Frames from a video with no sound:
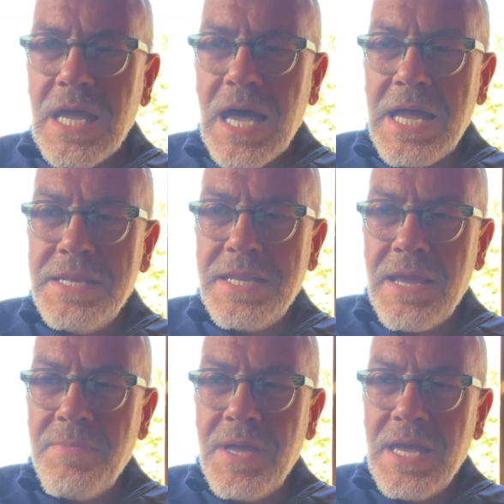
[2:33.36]
And
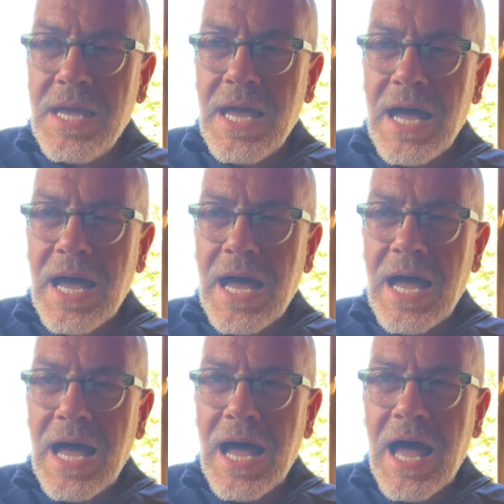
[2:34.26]
um,
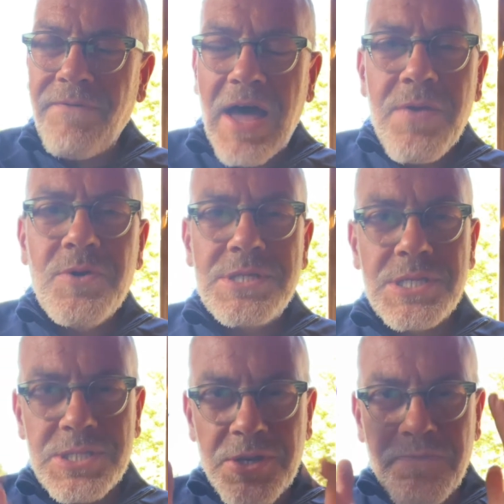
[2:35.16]
if I was the
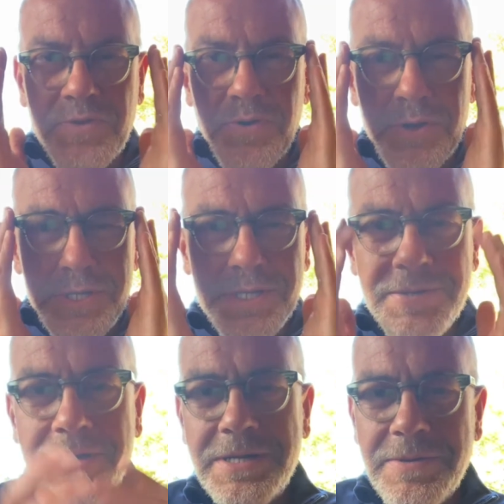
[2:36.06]
Son of God,
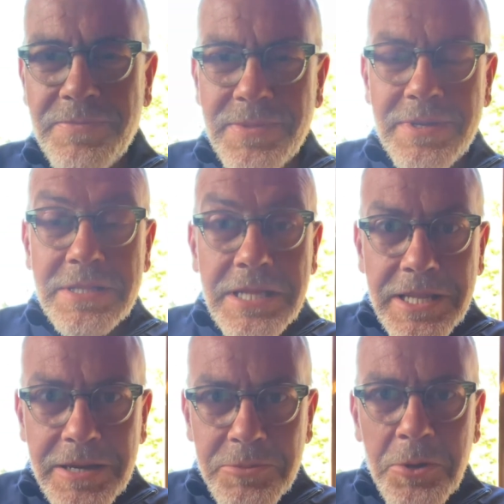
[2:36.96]

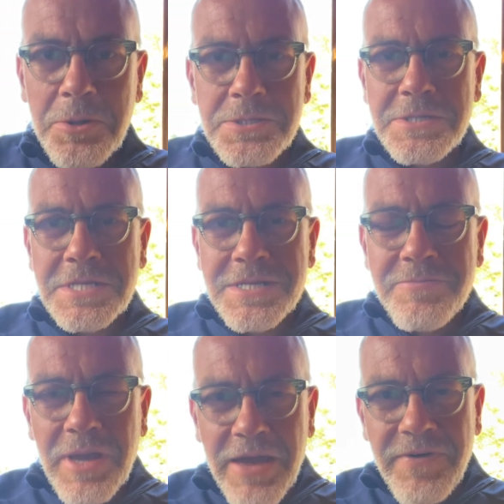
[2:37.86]
clearly I'm not,
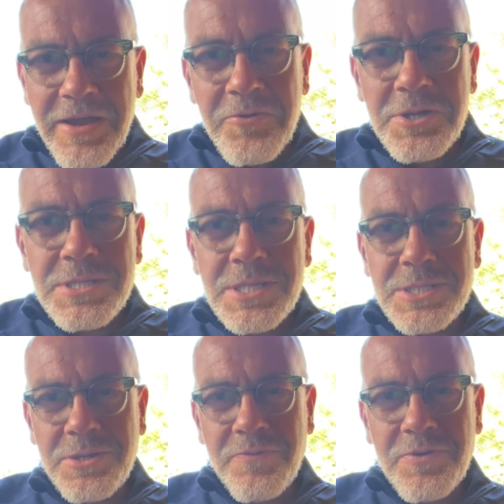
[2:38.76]
but if I was the
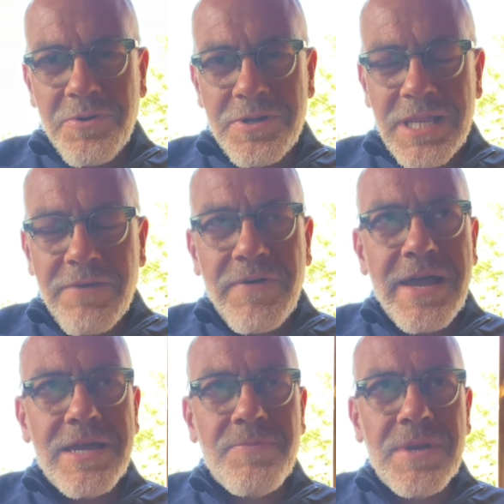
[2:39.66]
Son of God, and if
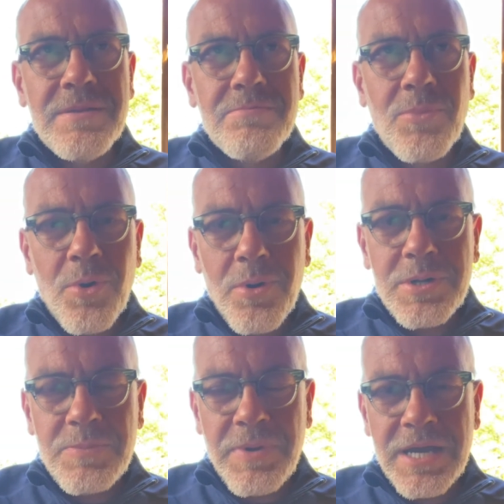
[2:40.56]
I had been
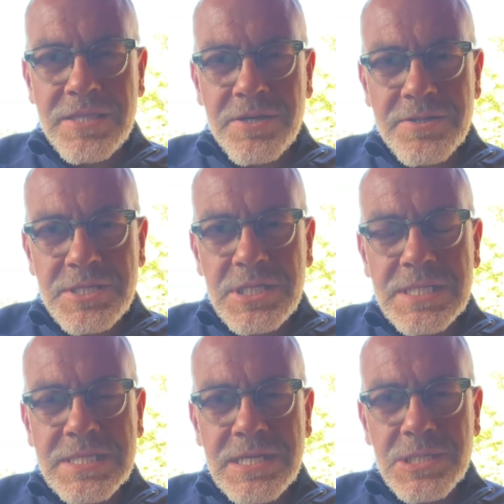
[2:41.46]
mocked by the
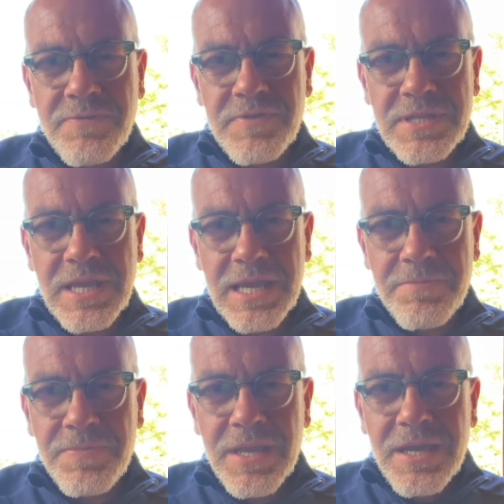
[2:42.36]
religious leaders of the
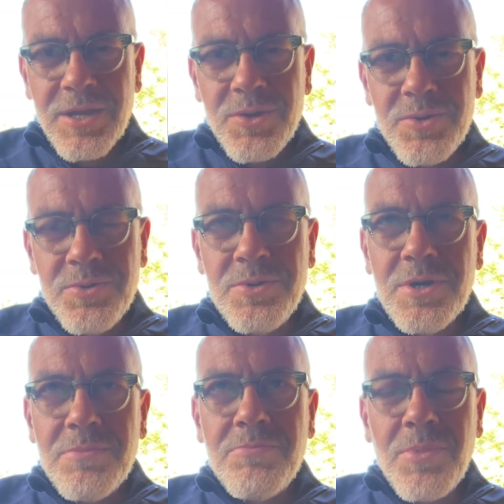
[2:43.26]
time who
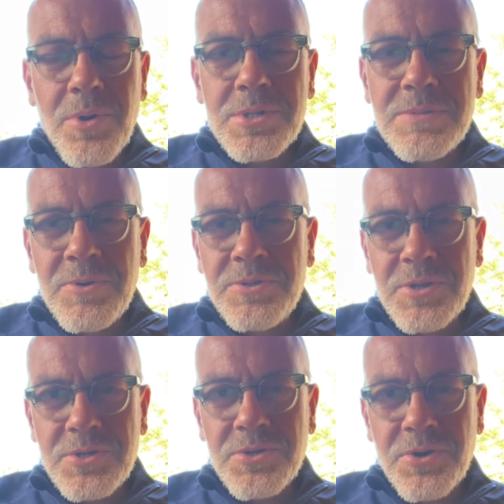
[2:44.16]
mocked him on
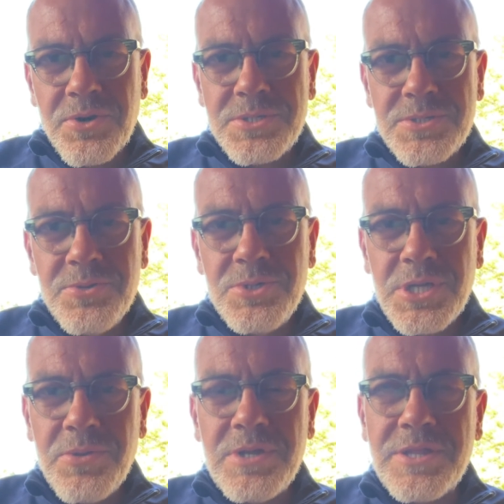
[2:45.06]
the cross, who shouted